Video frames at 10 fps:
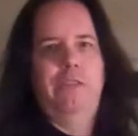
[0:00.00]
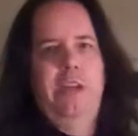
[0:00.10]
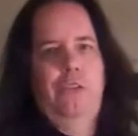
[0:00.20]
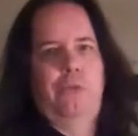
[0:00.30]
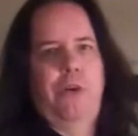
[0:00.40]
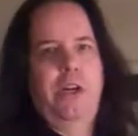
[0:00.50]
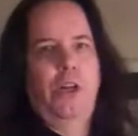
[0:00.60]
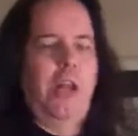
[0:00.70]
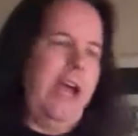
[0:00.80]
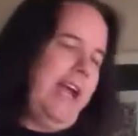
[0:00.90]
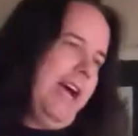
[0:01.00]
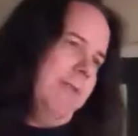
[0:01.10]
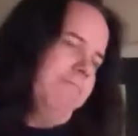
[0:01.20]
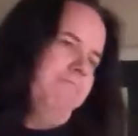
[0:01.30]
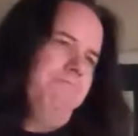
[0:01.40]
of Israel
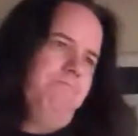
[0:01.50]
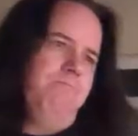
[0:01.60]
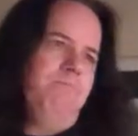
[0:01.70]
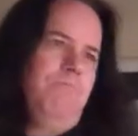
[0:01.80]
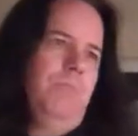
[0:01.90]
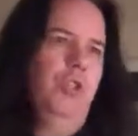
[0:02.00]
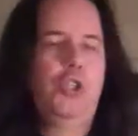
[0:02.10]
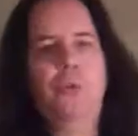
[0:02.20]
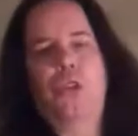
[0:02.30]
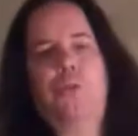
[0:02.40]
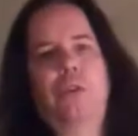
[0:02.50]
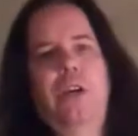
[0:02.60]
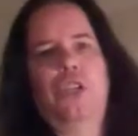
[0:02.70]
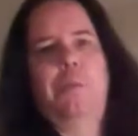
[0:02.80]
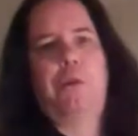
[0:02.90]
and Jewish
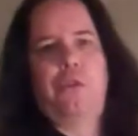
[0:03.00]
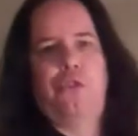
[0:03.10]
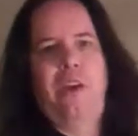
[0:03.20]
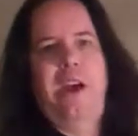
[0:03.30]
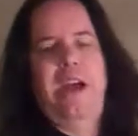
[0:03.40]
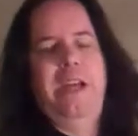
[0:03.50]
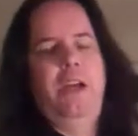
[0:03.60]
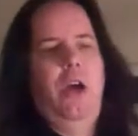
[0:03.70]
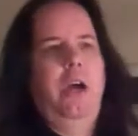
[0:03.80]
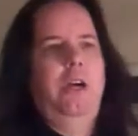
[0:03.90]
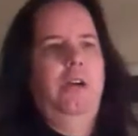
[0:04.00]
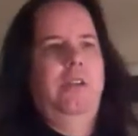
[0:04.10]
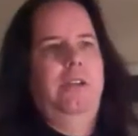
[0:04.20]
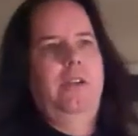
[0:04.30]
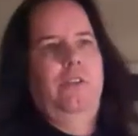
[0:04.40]
religion per se
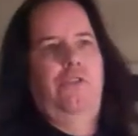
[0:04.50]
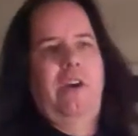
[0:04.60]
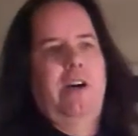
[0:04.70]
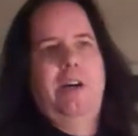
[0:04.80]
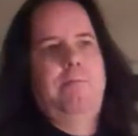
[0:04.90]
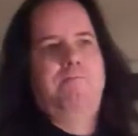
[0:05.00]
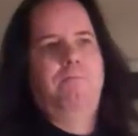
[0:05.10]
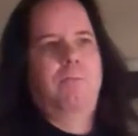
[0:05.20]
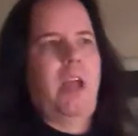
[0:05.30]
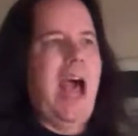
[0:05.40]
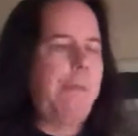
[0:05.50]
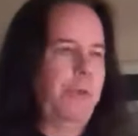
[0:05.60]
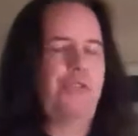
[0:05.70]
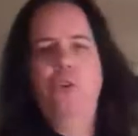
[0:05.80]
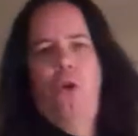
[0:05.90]
is
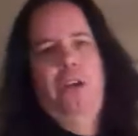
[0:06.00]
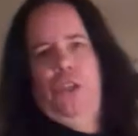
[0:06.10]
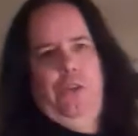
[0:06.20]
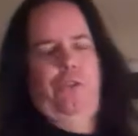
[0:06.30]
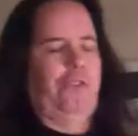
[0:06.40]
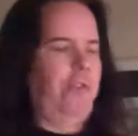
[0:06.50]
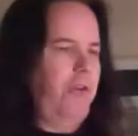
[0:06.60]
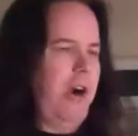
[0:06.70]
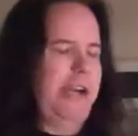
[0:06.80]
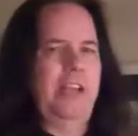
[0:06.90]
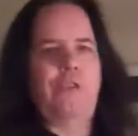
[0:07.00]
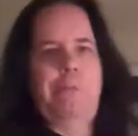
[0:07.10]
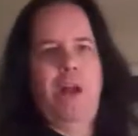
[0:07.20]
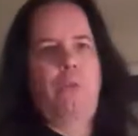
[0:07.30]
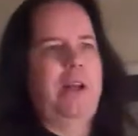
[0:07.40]
apples and oranges, or I guess a
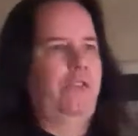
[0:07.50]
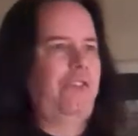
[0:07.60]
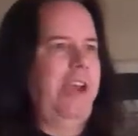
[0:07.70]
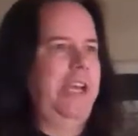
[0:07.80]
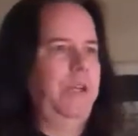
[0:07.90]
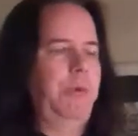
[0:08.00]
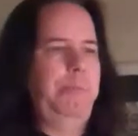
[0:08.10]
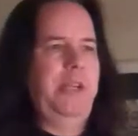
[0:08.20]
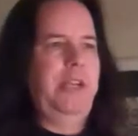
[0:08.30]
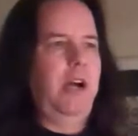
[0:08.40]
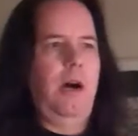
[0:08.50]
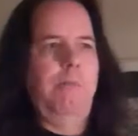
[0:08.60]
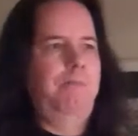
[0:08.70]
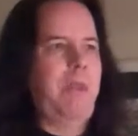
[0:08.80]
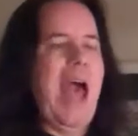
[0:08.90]
better way to say it, it would be
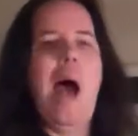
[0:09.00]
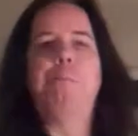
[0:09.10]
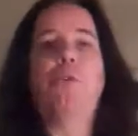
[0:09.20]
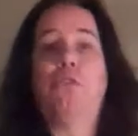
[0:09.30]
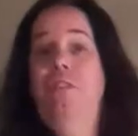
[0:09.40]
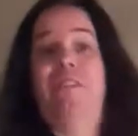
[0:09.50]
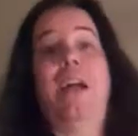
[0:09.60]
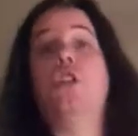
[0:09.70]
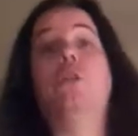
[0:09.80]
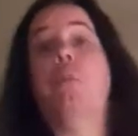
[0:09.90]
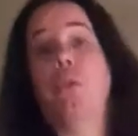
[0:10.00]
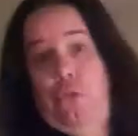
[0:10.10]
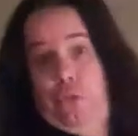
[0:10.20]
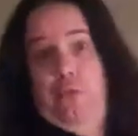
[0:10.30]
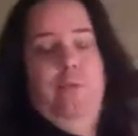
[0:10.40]
apples and
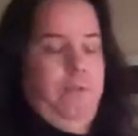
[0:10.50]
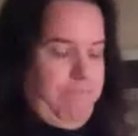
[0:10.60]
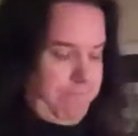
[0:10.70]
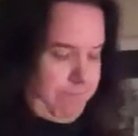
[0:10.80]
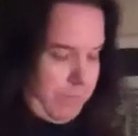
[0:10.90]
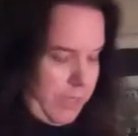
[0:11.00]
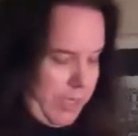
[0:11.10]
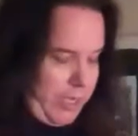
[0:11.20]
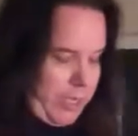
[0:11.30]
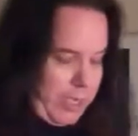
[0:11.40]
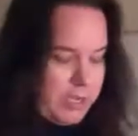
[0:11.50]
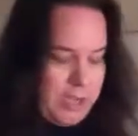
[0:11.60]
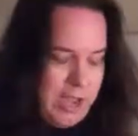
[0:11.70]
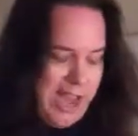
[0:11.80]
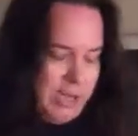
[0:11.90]
vegetables.
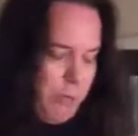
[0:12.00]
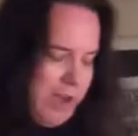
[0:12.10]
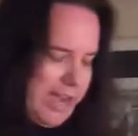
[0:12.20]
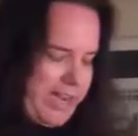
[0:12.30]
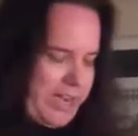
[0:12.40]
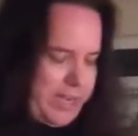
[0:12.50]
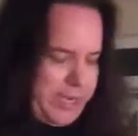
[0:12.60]
Anyway,